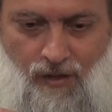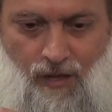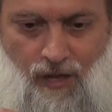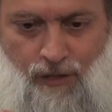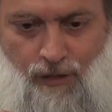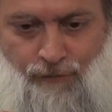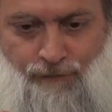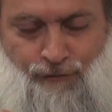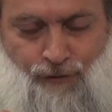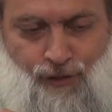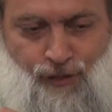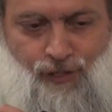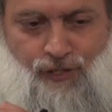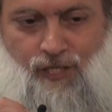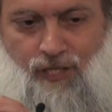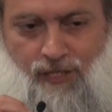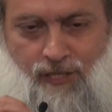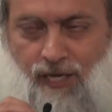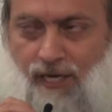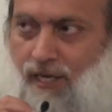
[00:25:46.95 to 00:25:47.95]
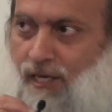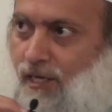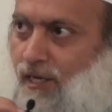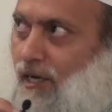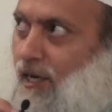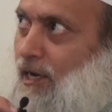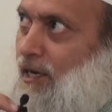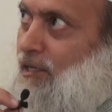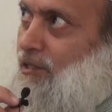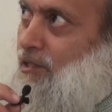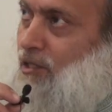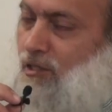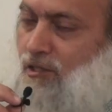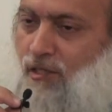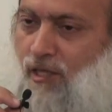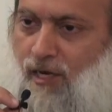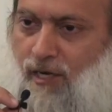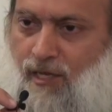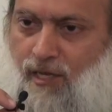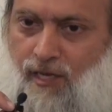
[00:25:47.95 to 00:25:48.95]
And the first thing that he does
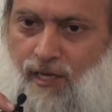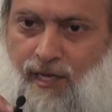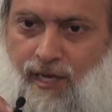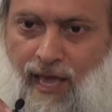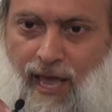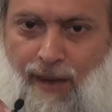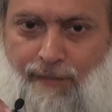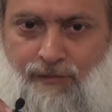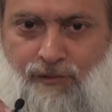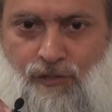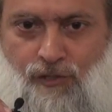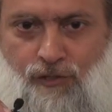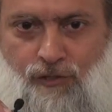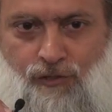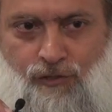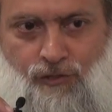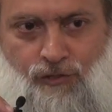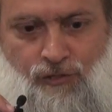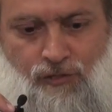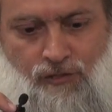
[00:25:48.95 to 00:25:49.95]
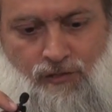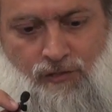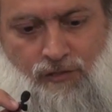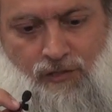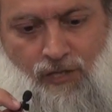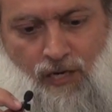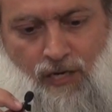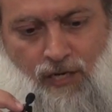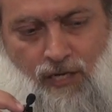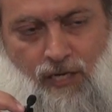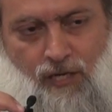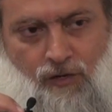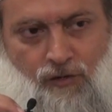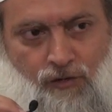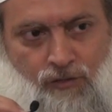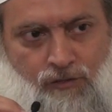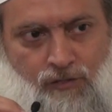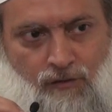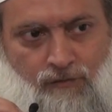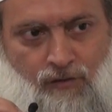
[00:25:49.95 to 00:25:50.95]
is that he captures the
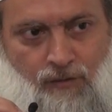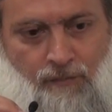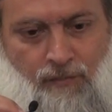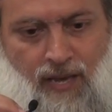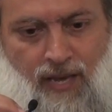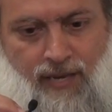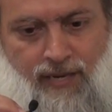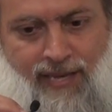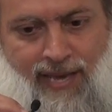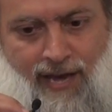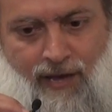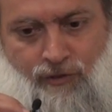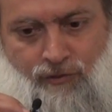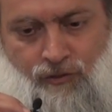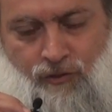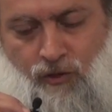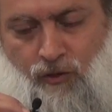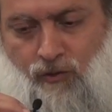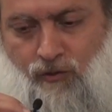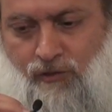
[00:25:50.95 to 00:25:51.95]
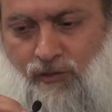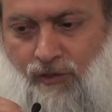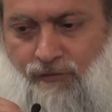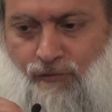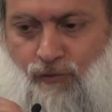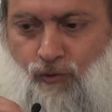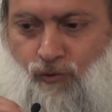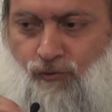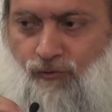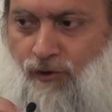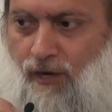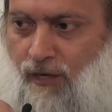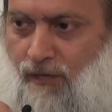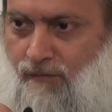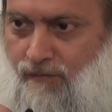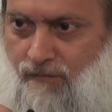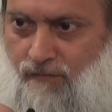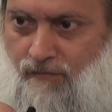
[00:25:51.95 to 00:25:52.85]
leaders of the main households of Kufa.